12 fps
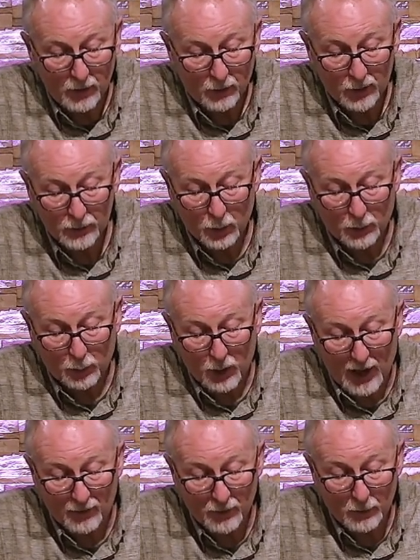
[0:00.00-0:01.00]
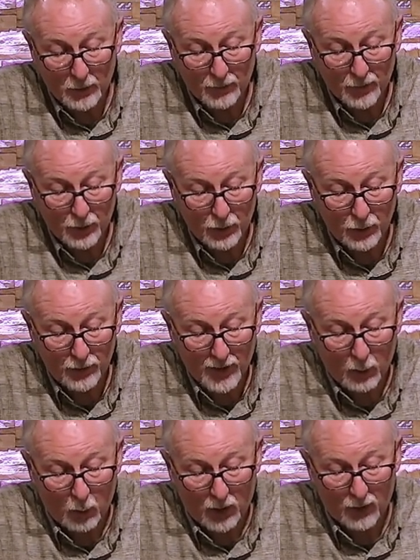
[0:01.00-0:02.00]
For it is more profitable for you
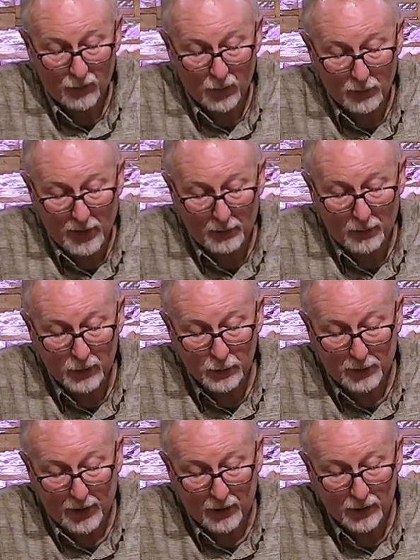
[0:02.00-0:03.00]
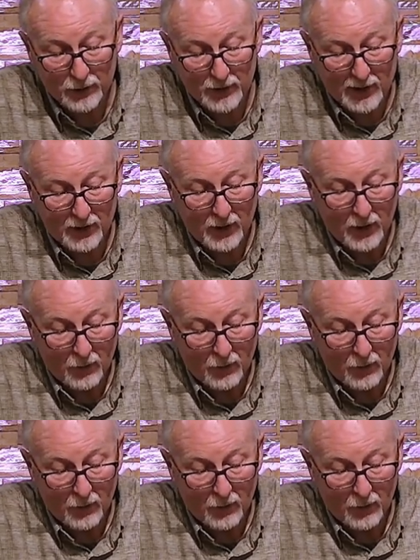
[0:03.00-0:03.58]
that one of your members perish than